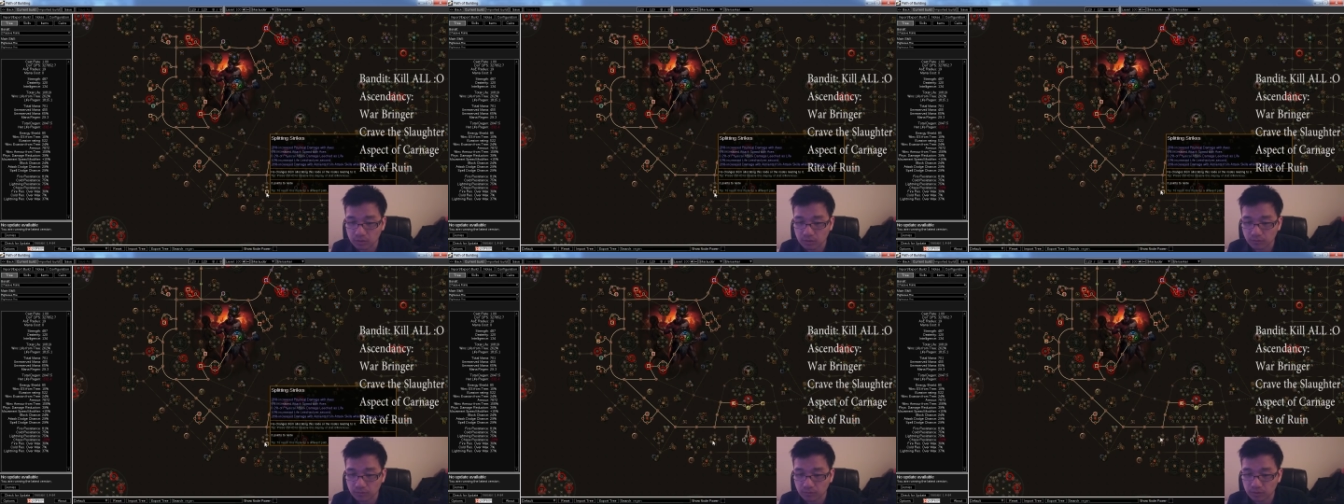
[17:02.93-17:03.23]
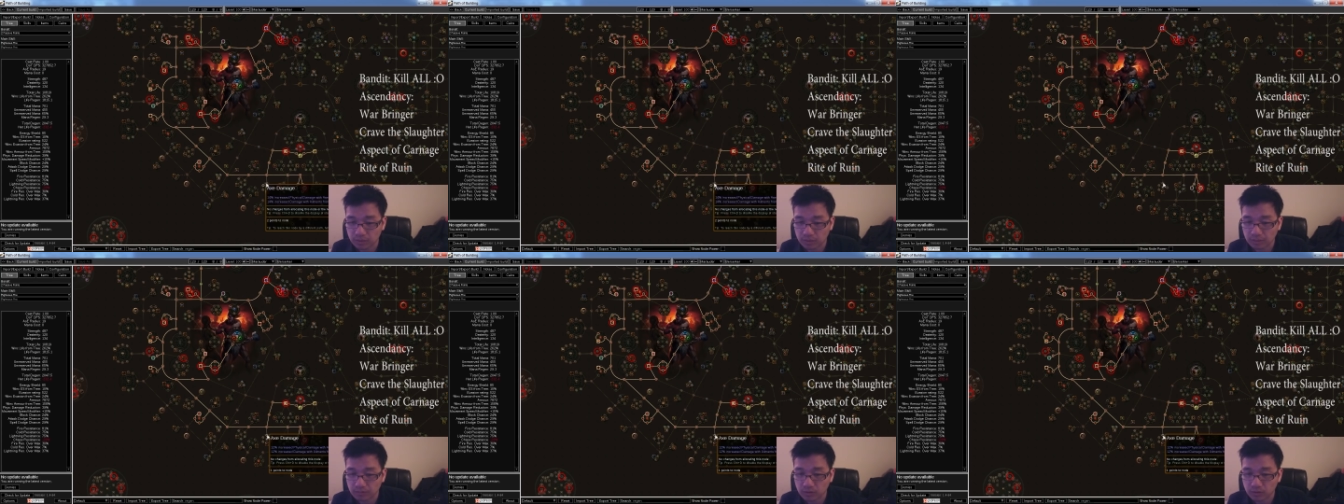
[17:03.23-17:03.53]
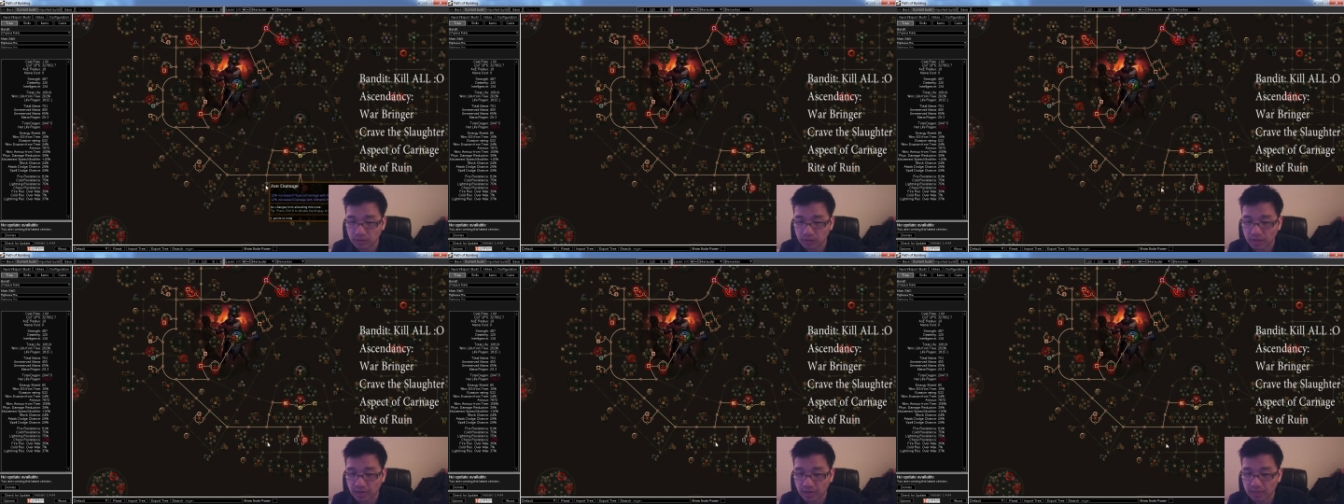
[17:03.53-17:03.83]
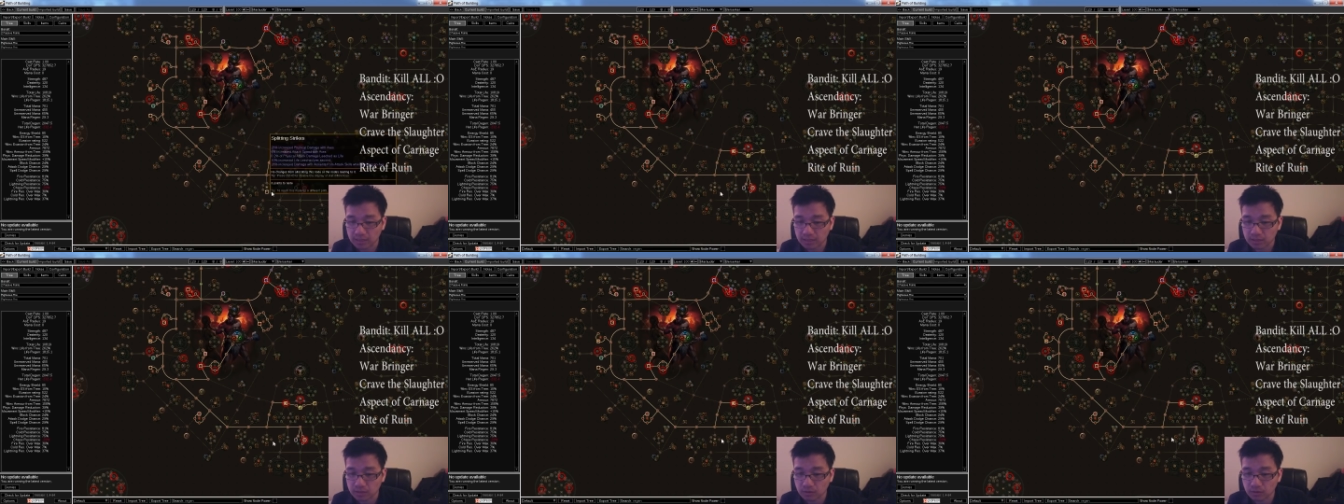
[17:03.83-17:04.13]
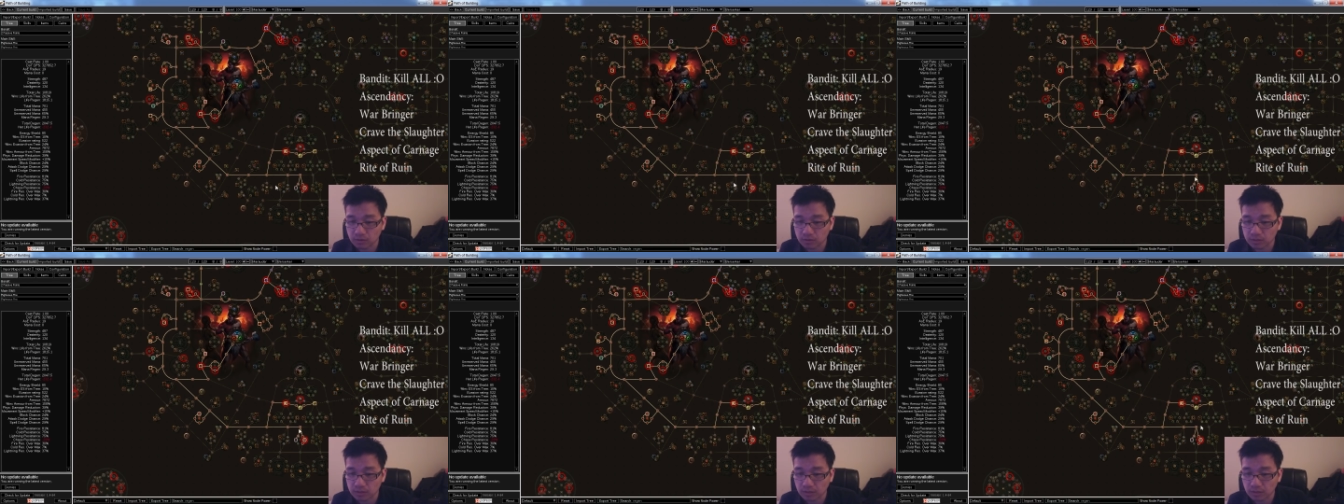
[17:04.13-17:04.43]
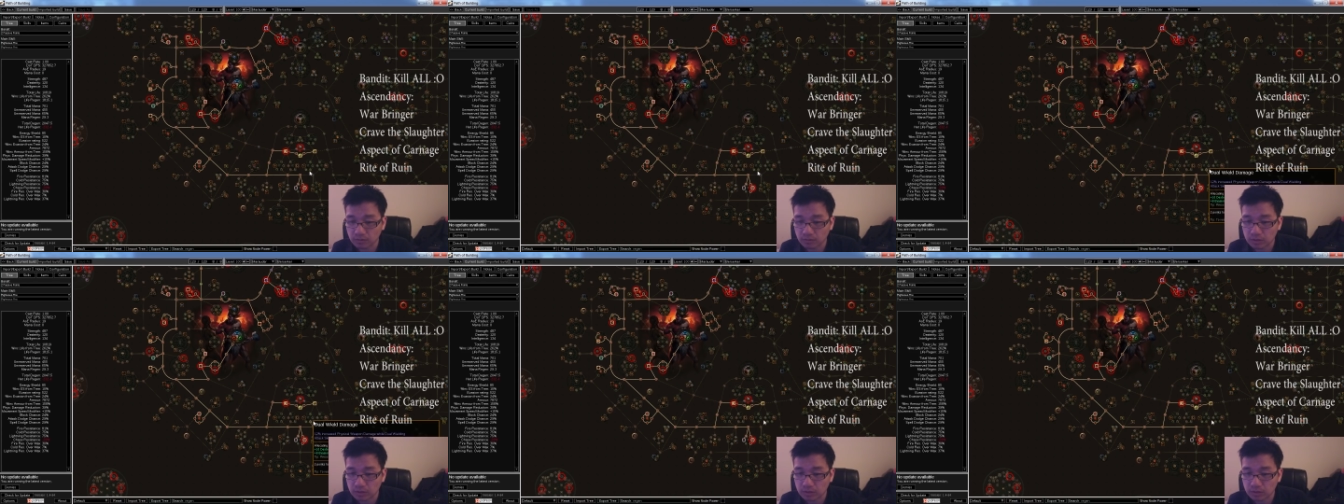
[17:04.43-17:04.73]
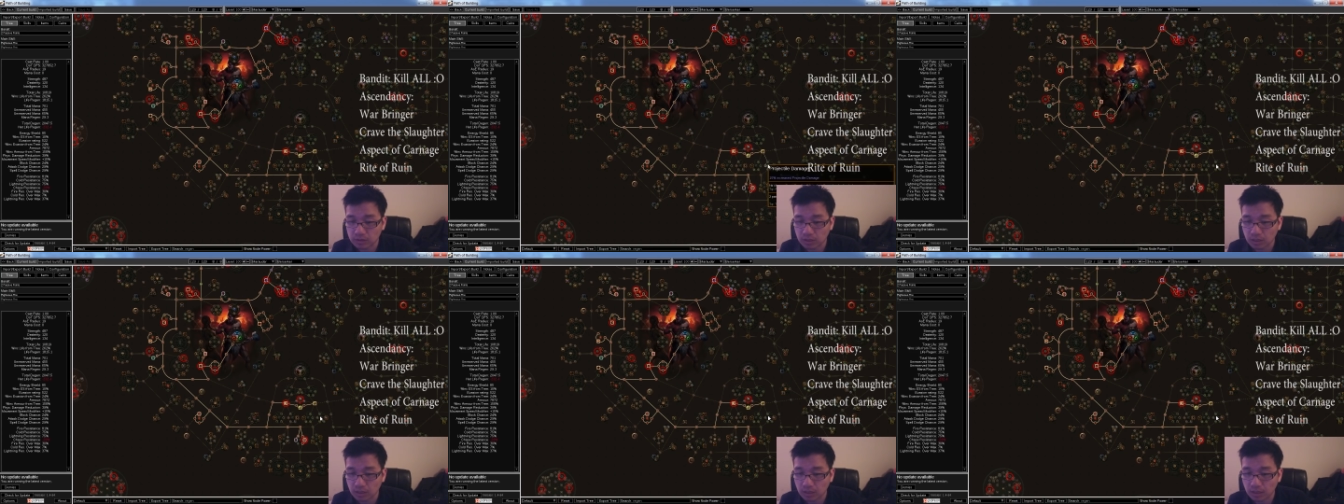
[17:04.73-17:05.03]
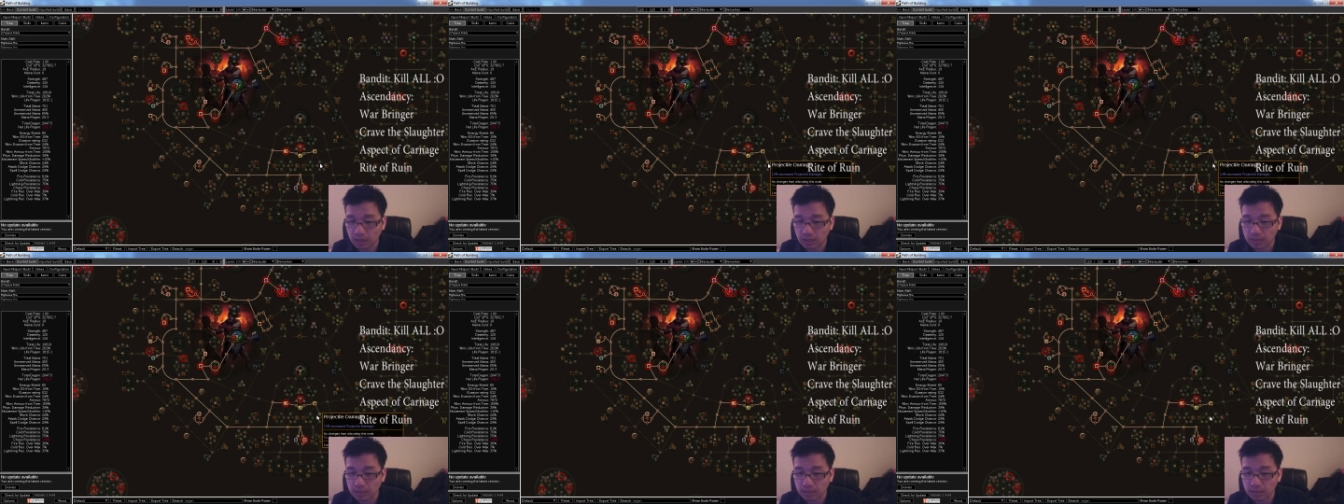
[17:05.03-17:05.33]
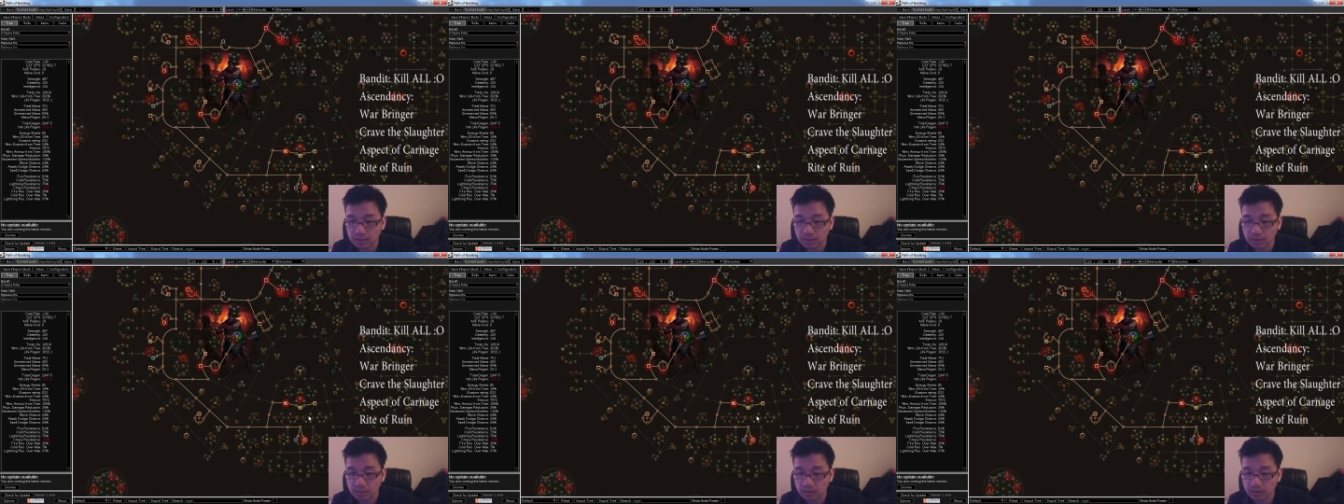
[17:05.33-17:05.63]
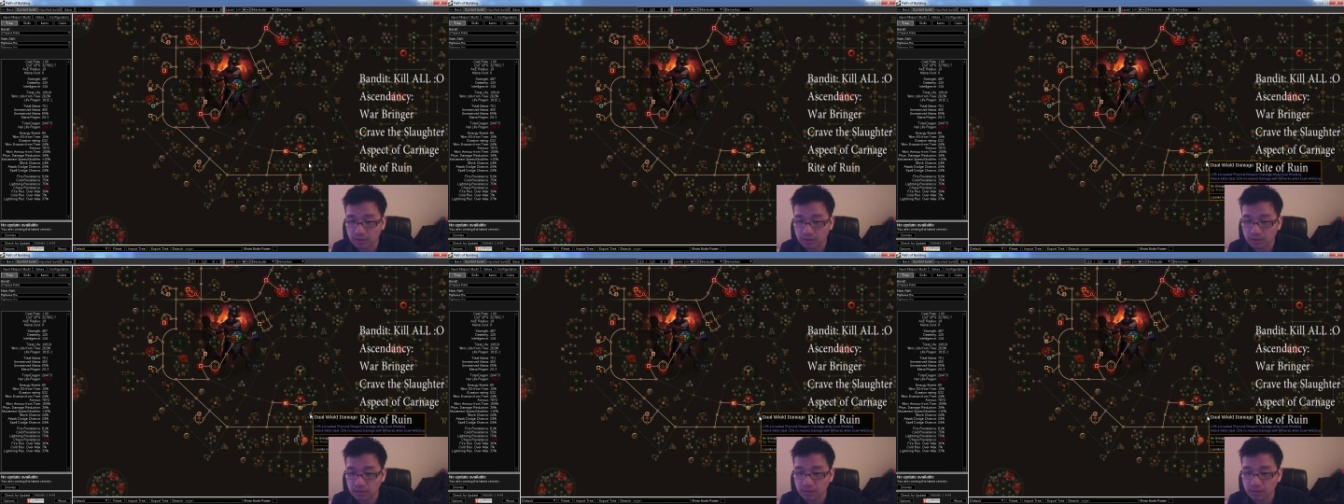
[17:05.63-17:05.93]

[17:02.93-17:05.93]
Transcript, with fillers: for example, the Axe nodes I was uh, highlighting earlier,